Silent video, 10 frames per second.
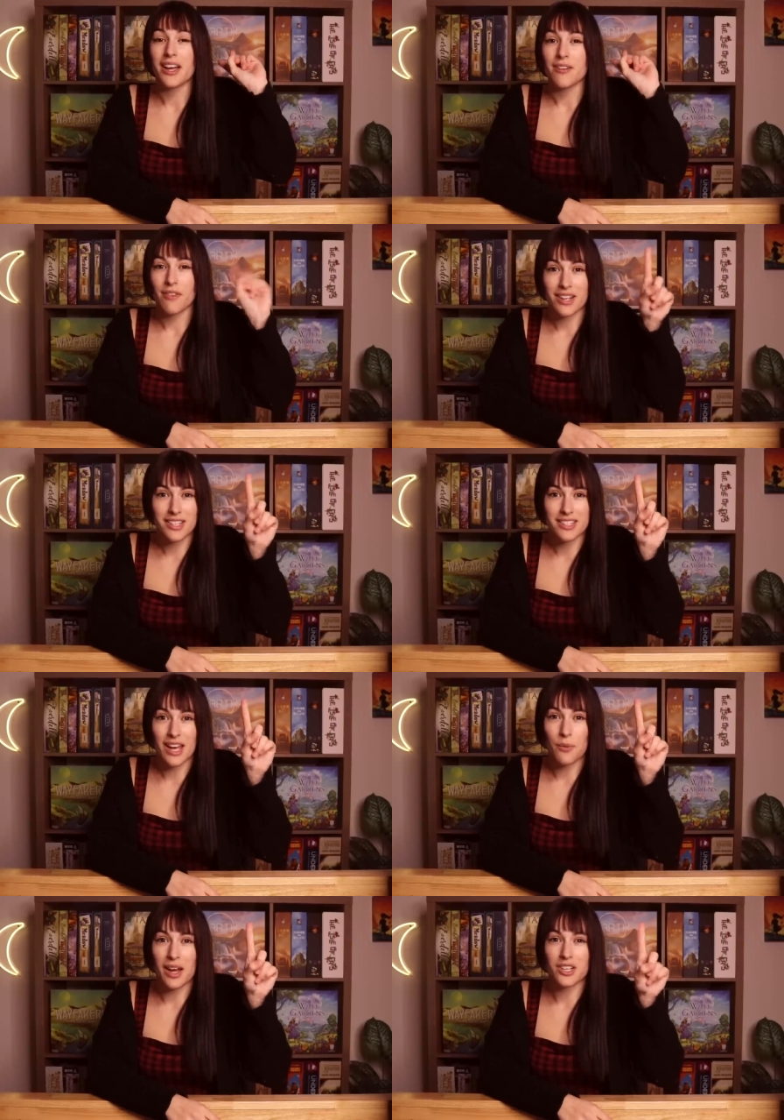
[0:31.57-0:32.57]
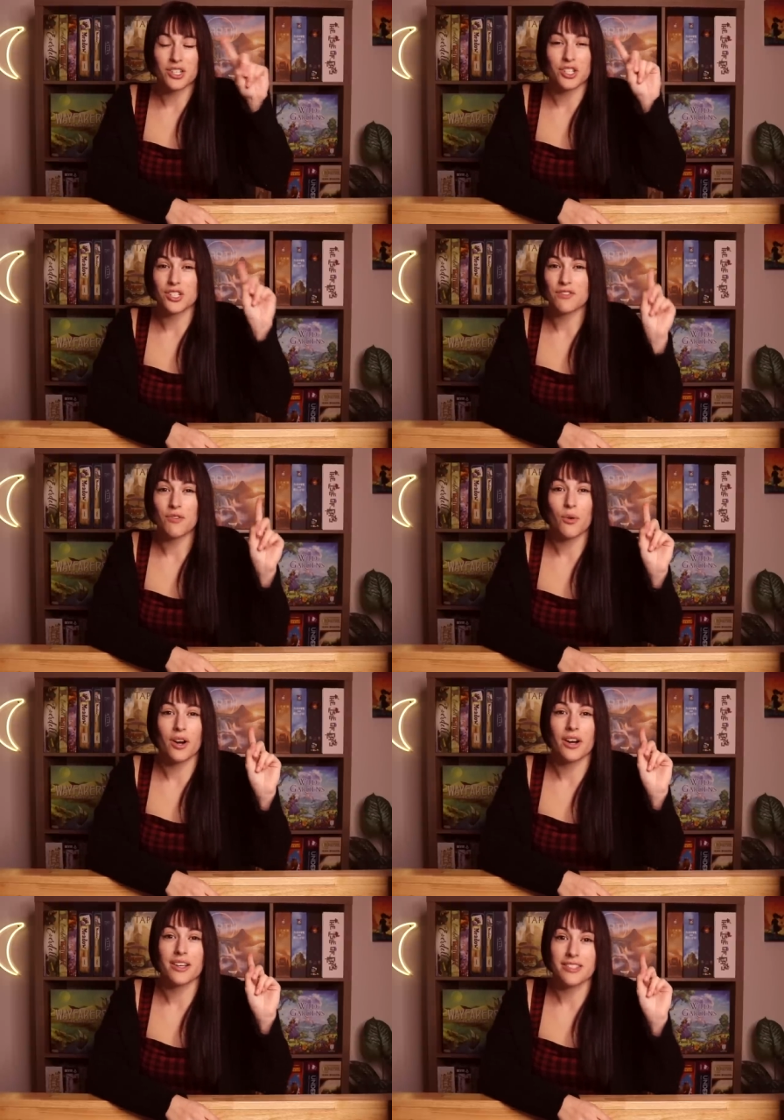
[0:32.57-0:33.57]
Francis and I went just
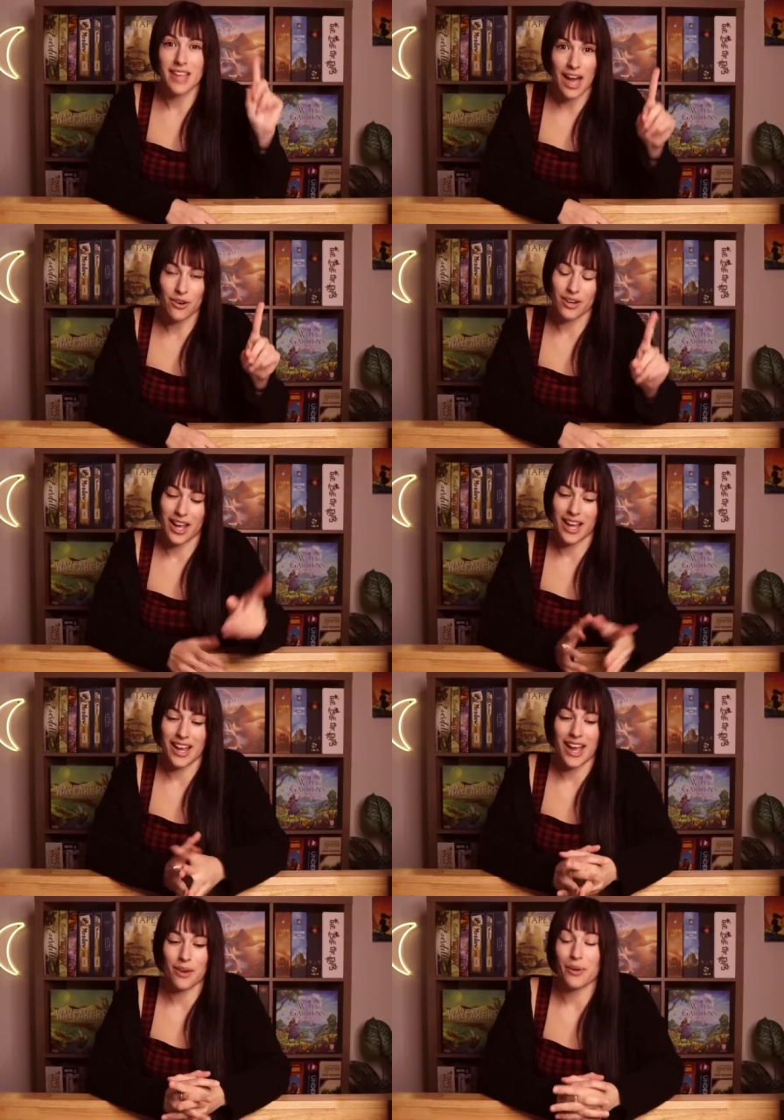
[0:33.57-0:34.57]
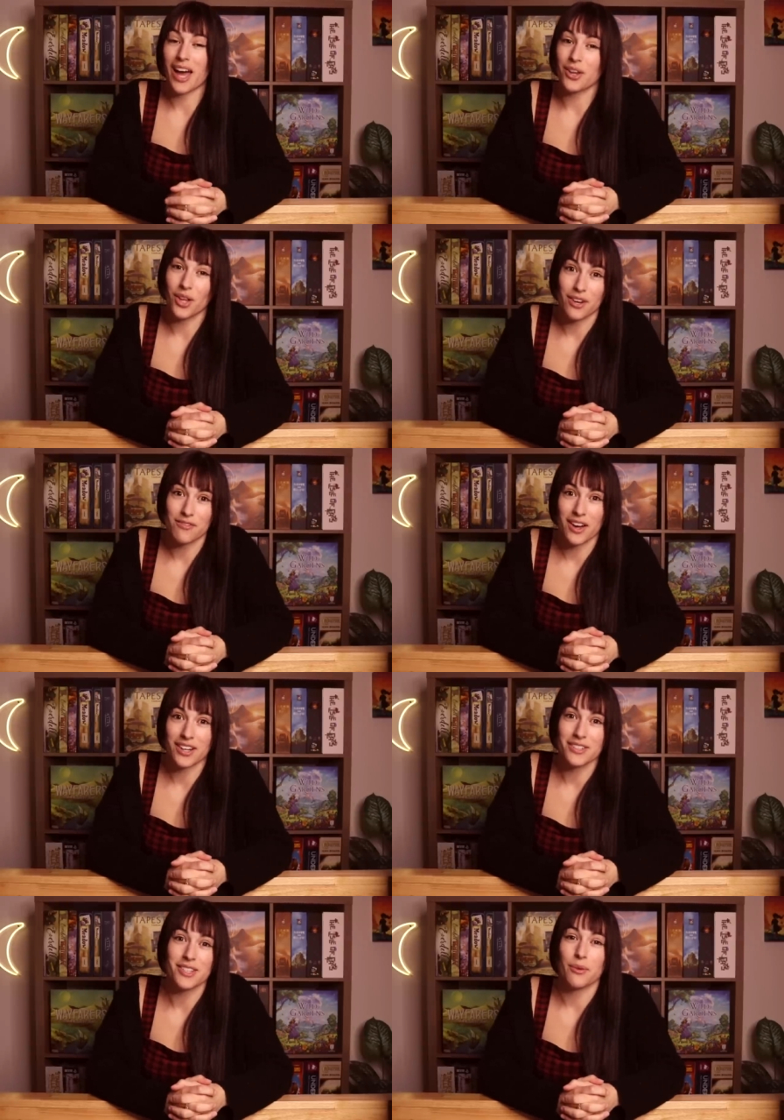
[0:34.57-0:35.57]
for Saturday and we had a lot of
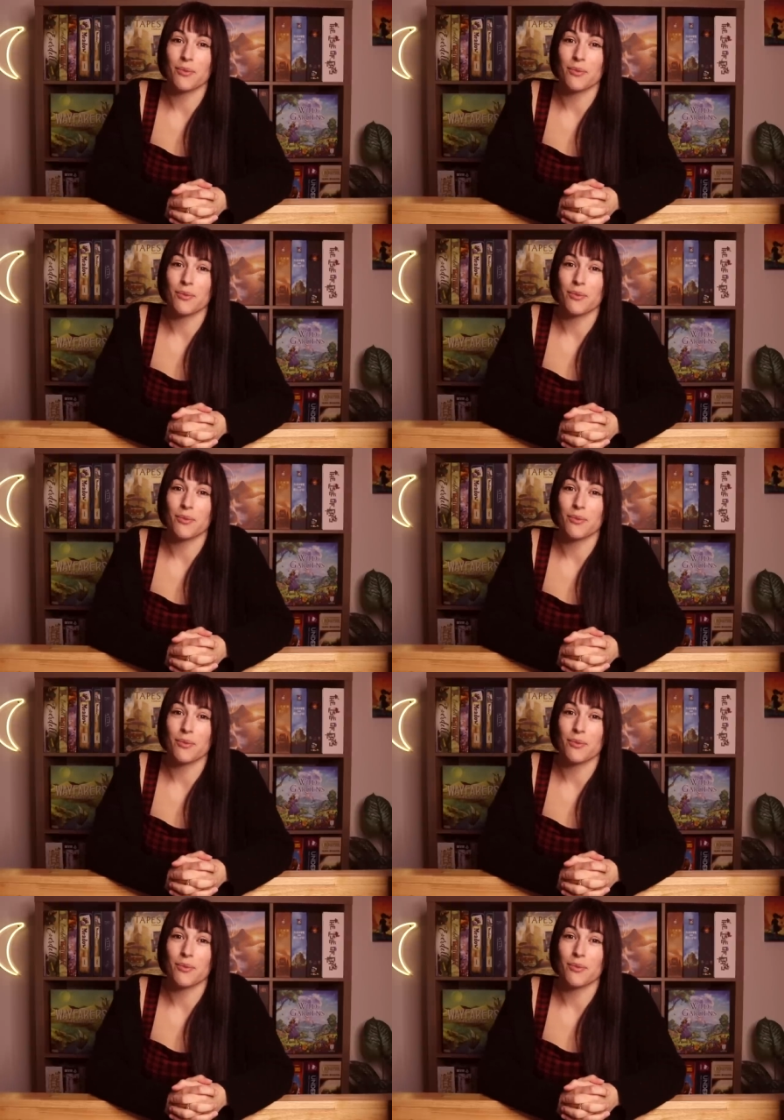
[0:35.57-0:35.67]
fun, so we